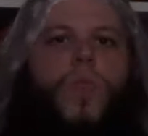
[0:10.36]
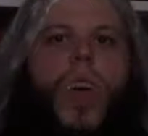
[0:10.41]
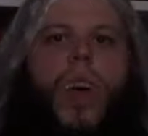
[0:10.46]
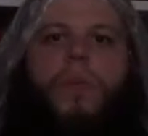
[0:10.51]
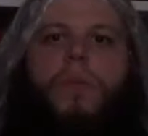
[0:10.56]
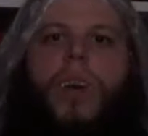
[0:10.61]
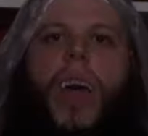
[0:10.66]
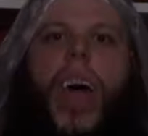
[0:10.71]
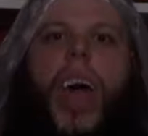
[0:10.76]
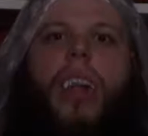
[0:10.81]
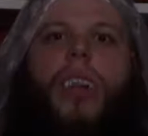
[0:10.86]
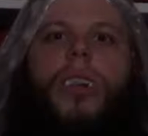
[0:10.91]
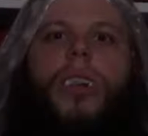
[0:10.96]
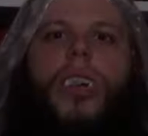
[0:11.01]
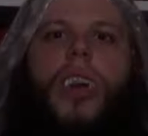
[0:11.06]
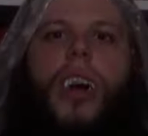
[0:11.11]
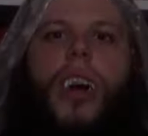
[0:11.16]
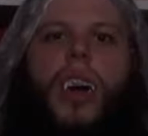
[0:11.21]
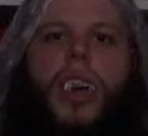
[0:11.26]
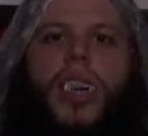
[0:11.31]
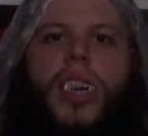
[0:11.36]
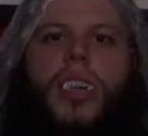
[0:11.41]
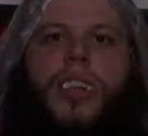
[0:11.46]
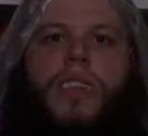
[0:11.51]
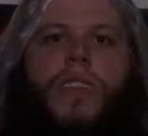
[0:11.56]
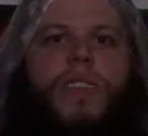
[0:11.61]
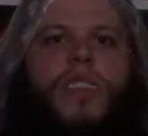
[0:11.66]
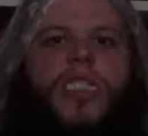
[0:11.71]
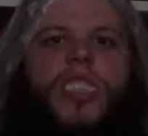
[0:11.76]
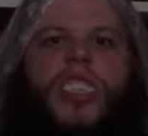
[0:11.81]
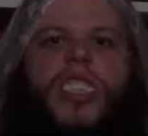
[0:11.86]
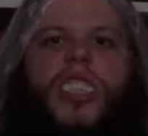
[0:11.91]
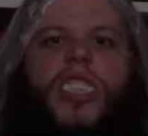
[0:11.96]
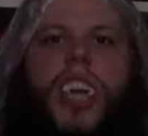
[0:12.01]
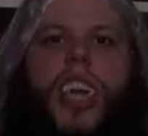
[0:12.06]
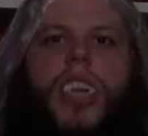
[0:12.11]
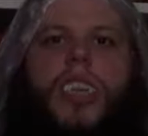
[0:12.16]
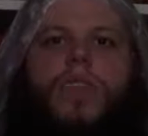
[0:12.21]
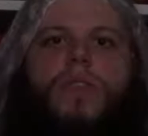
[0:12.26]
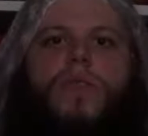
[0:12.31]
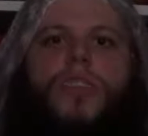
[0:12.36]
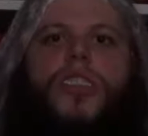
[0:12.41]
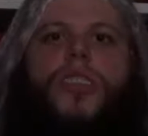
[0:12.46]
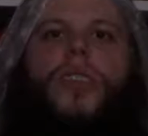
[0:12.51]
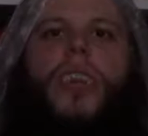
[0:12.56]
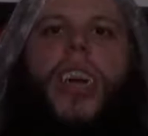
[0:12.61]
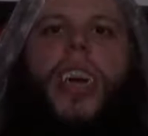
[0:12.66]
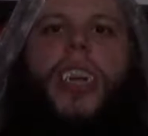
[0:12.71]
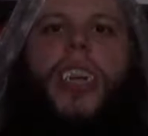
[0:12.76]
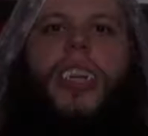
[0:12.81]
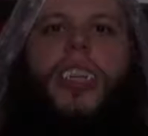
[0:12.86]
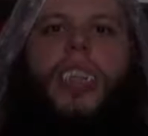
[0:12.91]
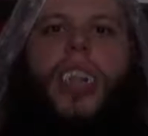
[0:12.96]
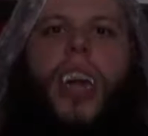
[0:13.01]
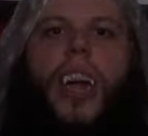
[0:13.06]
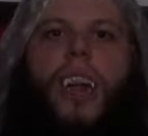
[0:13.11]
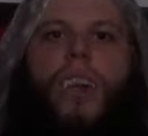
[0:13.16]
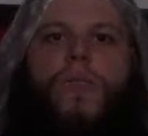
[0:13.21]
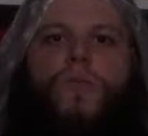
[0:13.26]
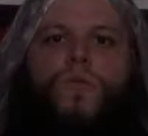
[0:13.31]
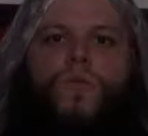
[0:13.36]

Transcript: am Alucard, son of Dracula.